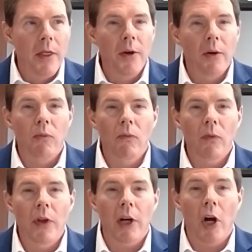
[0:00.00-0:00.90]

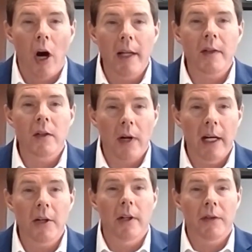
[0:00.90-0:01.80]
the
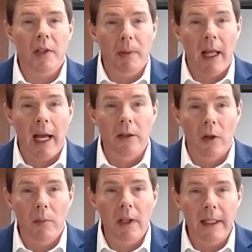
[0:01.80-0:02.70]
concentration of supply
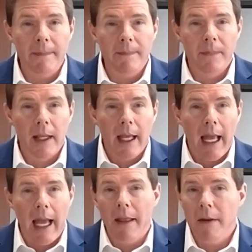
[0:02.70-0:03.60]
globally,
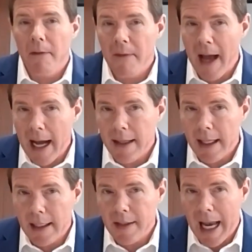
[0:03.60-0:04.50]
and the fact
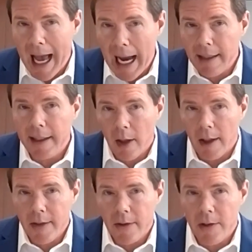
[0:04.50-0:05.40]
that it's highly
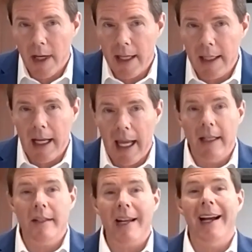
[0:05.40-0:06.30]
concentrated,
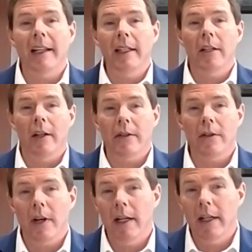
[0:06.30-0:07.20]
and it's highly
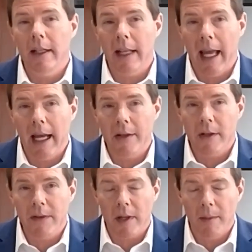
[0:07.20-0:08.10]
concentrated in the hands
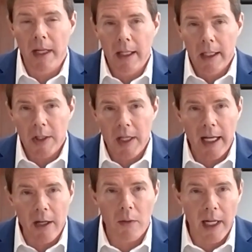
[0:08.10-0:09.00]
of some
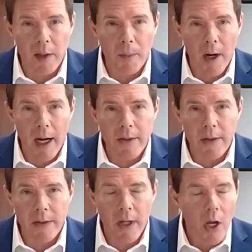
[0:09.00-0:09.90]
state-owned
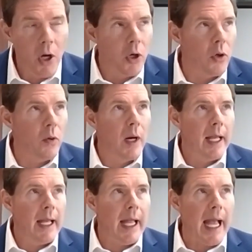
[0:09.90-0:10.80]
enterprises who,
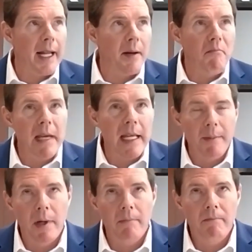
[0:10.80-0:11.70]
at a
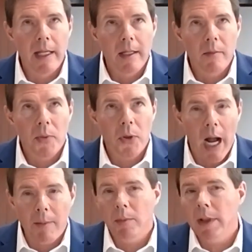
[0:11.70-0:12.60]
minimum,
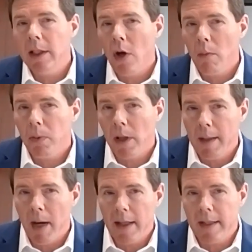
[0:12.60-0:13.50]
probably don't
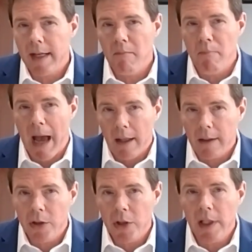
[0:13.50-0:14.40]
play by the same
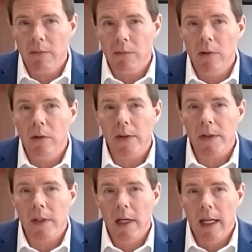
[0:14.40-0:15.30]
balance sheet
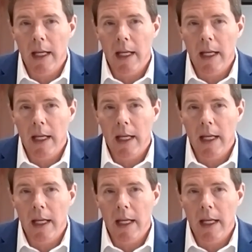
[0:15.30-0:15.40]
rules